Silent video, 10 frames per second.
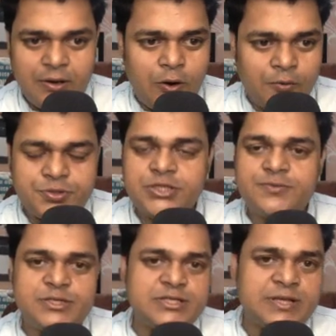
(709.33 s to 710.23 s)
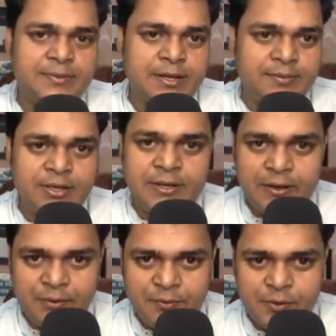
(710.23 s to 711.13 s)
options which is available in
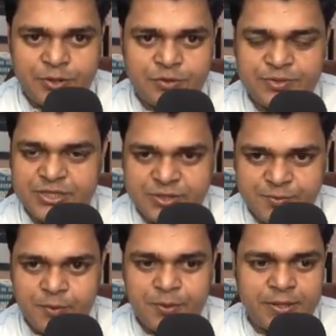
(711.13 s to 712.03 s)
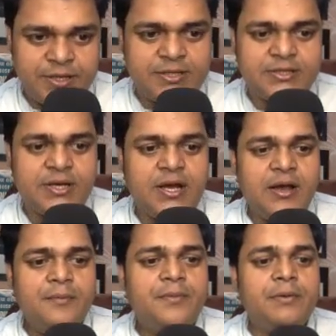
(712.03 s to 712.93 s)
our virtual machine's properties.
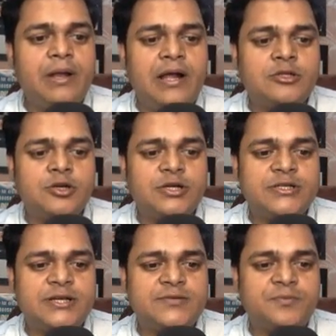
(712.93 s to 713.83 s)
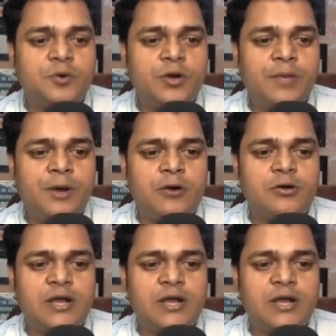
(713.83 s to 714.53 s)
We will also discuss more about